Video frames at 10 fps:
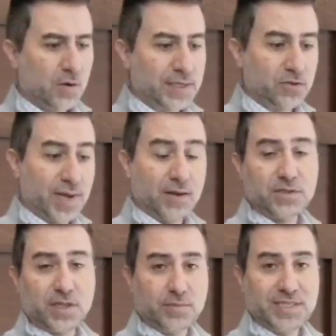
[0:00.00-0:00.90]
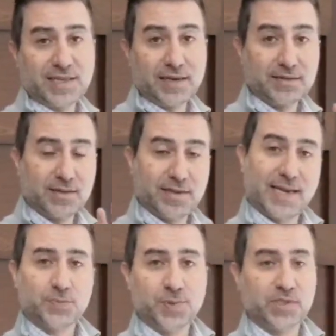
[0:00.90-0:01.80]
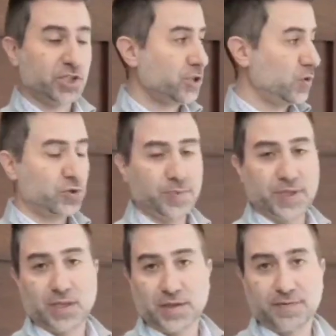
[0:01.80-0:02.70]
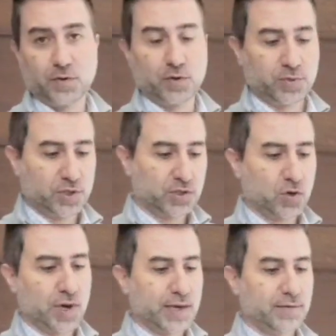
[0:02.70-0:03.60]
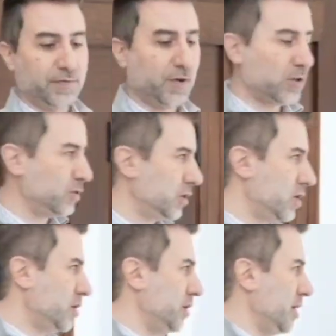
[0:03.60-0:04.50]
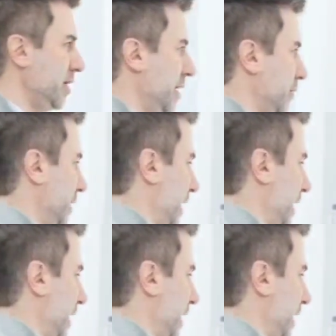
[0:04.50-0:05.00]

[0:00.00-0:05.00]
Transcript: All right, so now it's telling me to get into the next position, which would be the living room. So let's go ahead and follow along, and